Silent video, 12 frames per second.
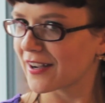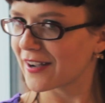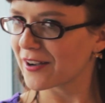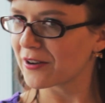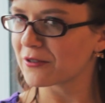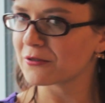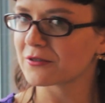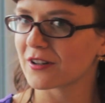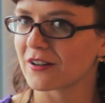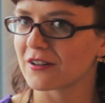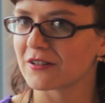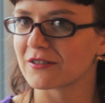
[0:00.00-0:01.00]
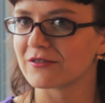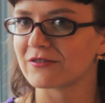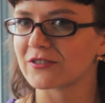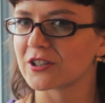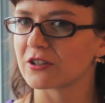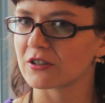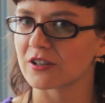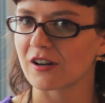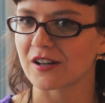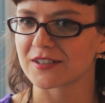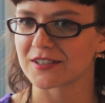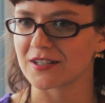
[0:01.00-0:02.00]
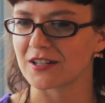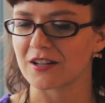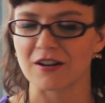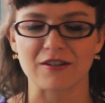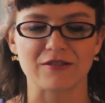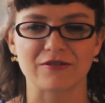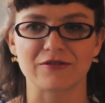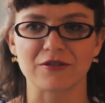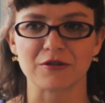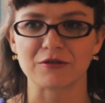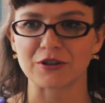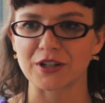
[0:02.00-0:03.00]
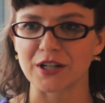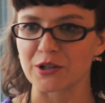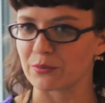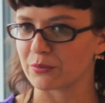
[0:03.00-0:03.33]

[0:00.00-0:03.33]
out of curiosity of learning new